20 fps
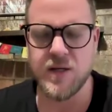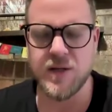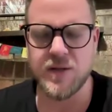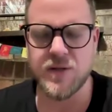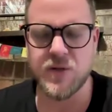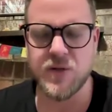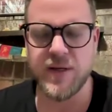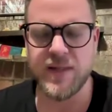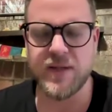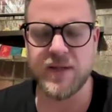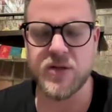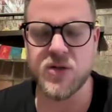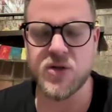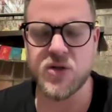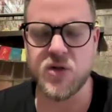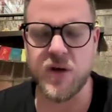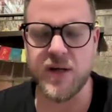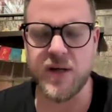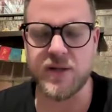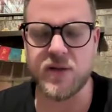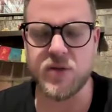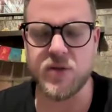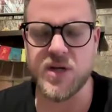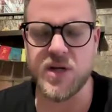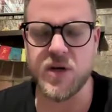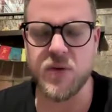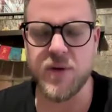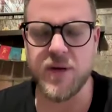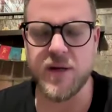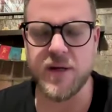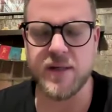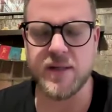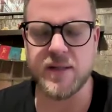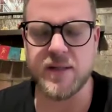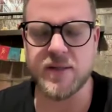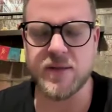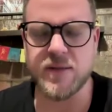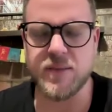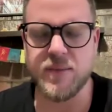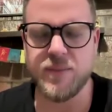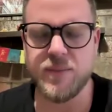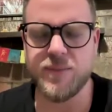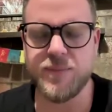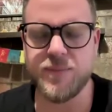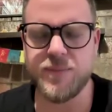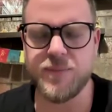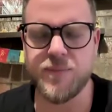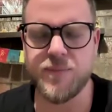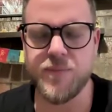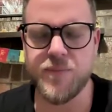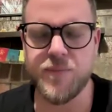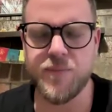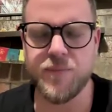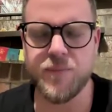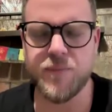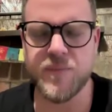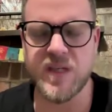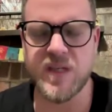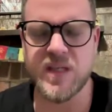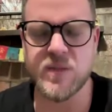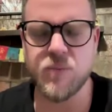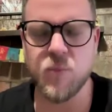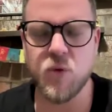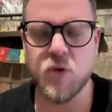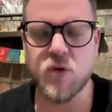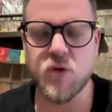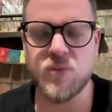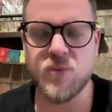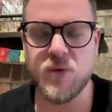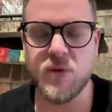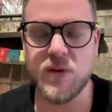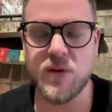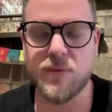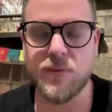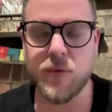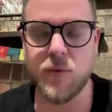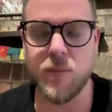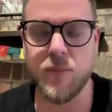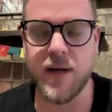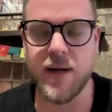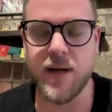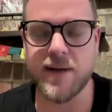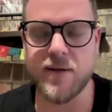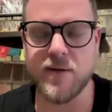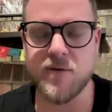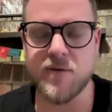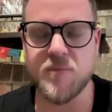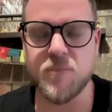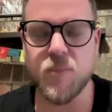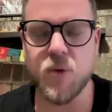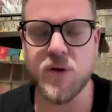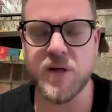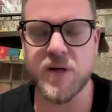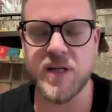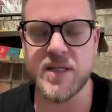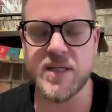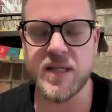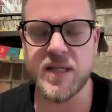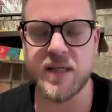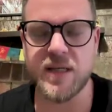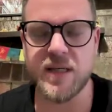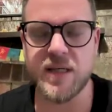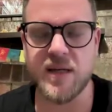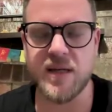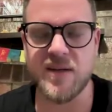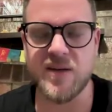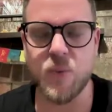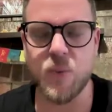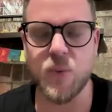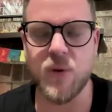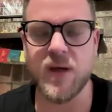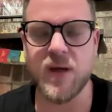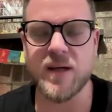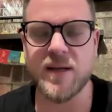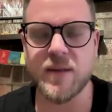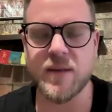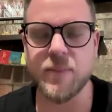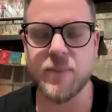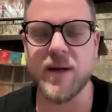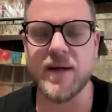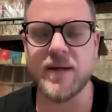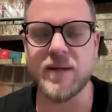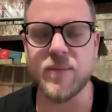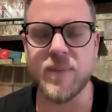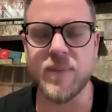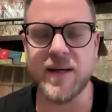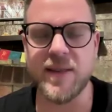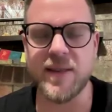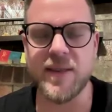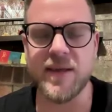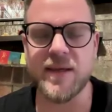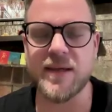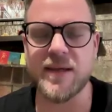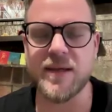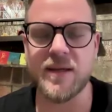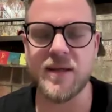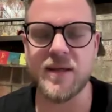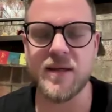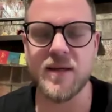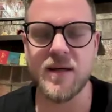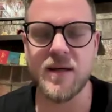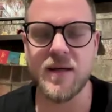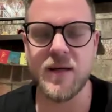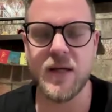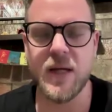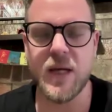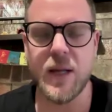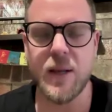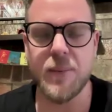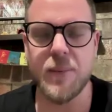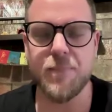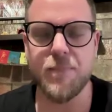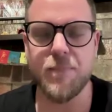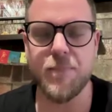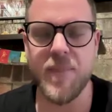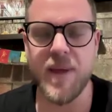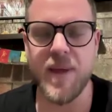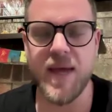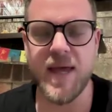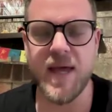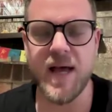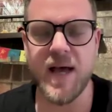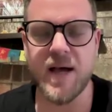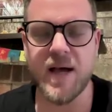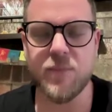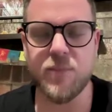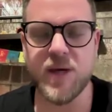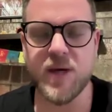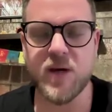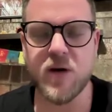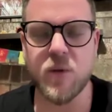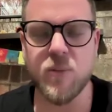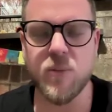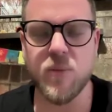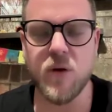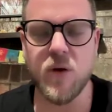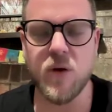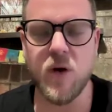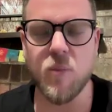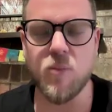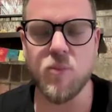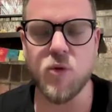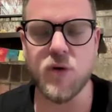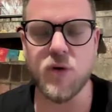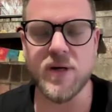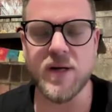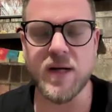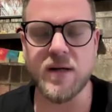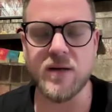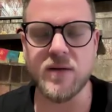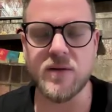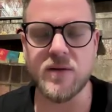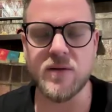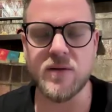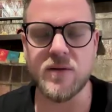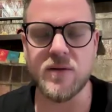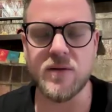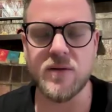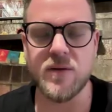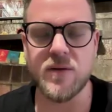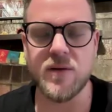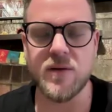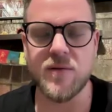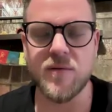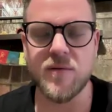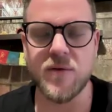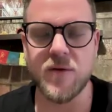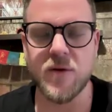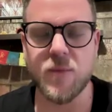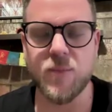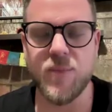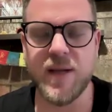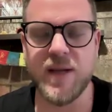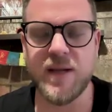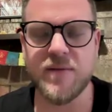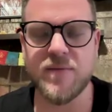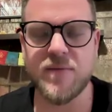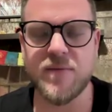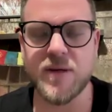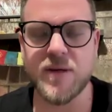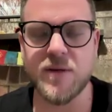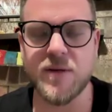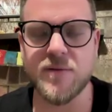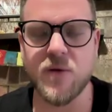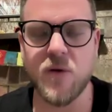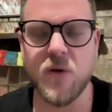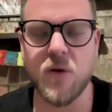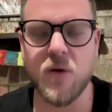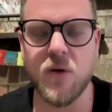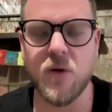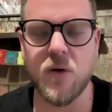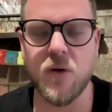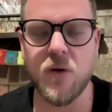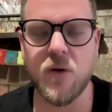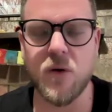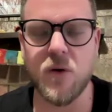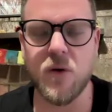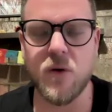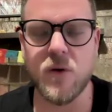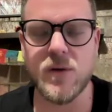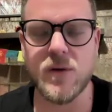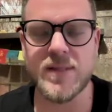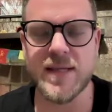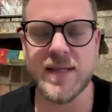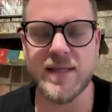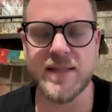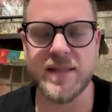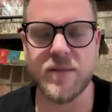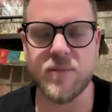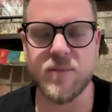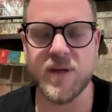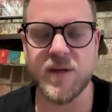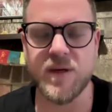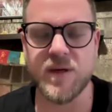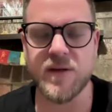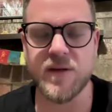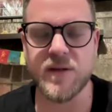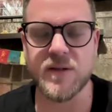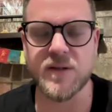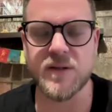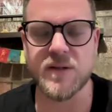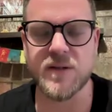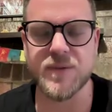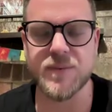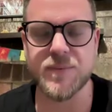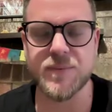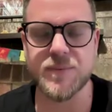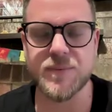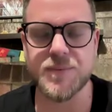So let us try to generate this most beautiful mind of bodhicitta, the awakening mind, by thinking, may I become a Buddha for the benefit of all sentient beings.